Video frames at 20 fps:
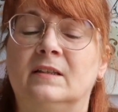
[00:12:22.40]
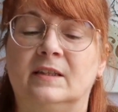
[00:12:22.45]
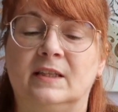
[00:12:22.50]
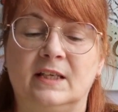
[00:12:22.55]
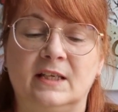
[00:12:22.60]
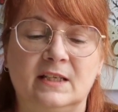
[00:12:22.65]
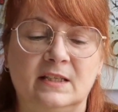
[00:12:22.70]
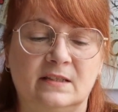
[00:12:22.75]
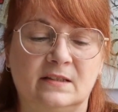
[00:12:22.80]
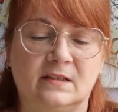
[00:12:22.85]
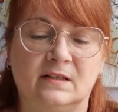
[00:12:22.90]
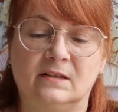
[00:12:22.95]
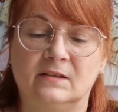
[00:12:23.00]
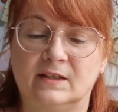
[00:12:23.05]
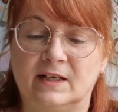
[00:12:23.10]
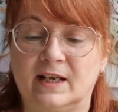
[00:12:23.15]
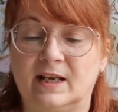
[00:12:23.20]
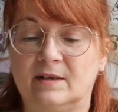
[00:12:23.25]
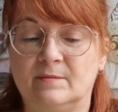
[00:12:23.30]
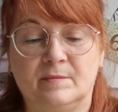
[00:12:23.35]
These
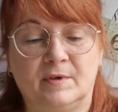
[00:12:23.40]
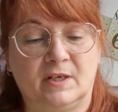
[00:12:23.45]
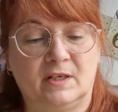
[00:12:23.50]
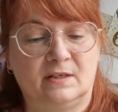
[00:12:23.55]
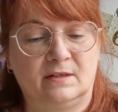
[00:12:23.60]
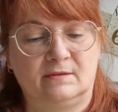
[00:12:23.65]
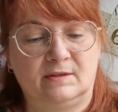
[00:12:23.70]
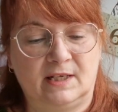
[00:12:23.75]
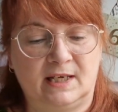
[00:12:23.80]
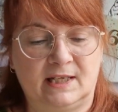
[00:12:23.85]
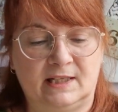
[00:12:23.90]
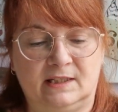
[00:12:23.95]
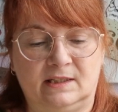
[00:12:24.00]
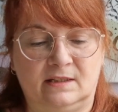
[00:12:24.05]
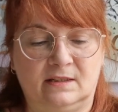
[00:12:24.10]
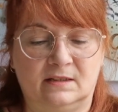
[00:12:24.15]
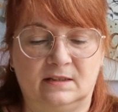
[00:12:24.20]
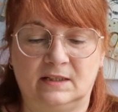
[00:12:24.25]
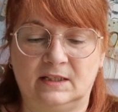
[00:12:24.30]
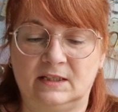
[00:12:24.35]
are again my own hand
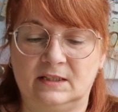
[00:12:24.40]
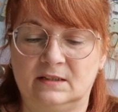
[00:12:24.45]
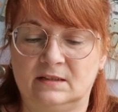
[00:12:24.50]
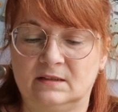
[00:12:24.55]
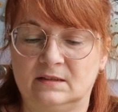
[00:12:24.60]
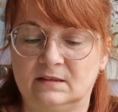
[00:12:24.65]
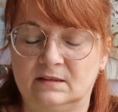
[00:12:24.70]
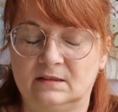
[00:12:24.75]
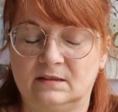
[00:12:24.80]
dyed.